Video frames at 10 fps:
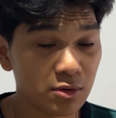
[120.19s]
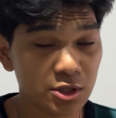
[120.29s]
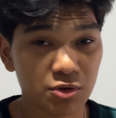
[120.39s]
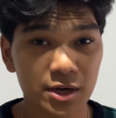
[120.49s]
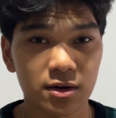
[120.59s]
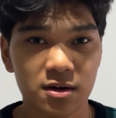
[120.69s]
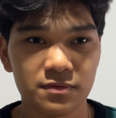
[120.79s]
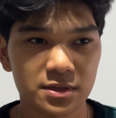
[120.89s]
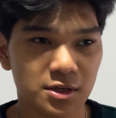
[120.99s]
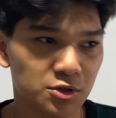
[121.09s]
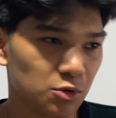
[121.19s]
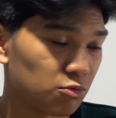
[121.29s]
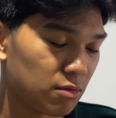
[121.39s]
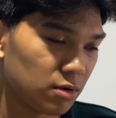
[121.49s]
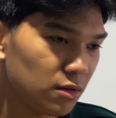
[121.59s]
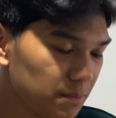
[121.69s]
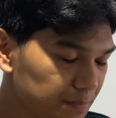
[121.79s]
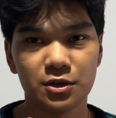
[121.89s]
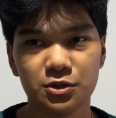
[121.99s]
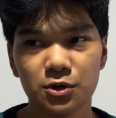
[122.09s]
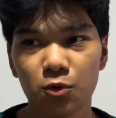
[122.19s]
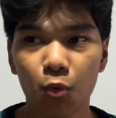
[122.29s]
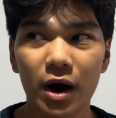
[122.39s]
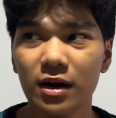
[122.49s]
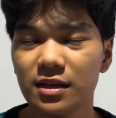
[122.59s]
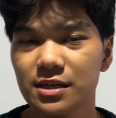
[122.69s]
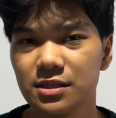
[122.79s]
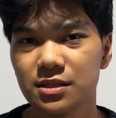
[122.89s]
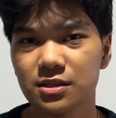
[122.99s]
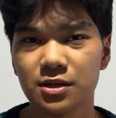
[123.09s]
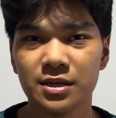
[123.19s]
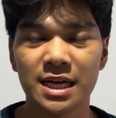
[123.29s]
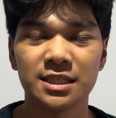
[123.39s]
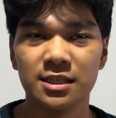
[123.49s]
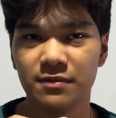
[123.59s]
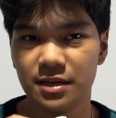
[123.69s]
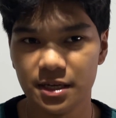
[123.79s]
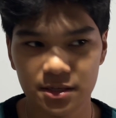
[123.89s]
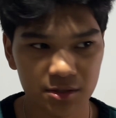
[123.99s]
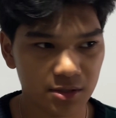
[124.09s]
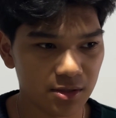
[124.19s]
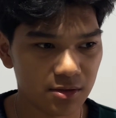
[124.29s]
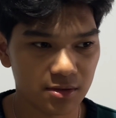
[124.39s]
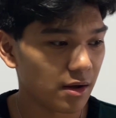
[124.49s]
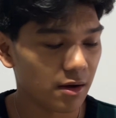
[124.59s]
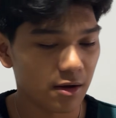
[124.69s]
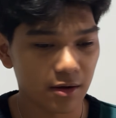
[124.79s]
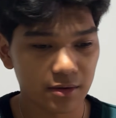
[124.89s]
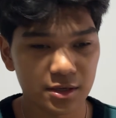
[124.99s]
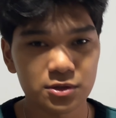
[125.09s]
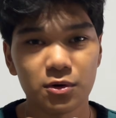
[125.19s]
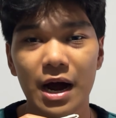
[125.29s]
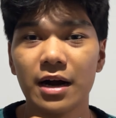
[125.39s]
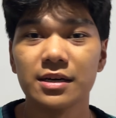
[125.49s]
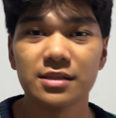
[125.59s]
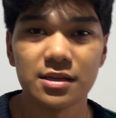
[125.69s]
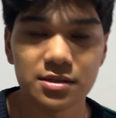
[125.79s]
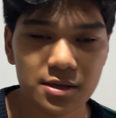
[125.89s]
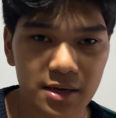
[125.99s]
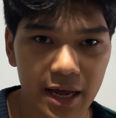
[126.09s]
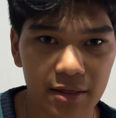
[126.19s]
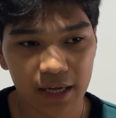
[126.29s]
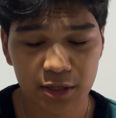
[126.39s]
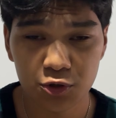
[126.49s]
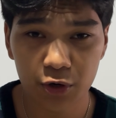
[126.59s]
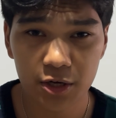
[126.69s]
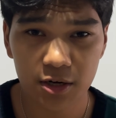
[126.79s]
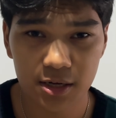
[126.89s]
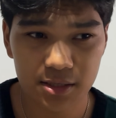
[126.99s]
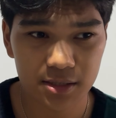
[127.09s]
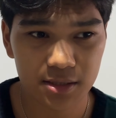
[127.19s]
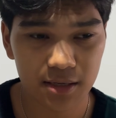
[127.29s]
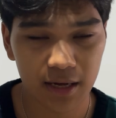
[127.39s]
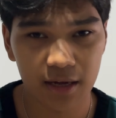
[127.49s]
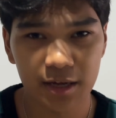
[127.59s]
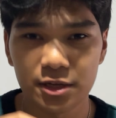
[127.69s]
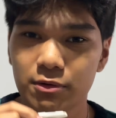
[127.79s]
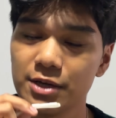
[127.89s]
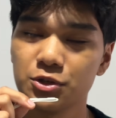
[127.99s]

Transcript: only trade-off is there's no rumble, there's no wireless connectivity. It's just there's no IR sensor like the Joy-Cons. In the right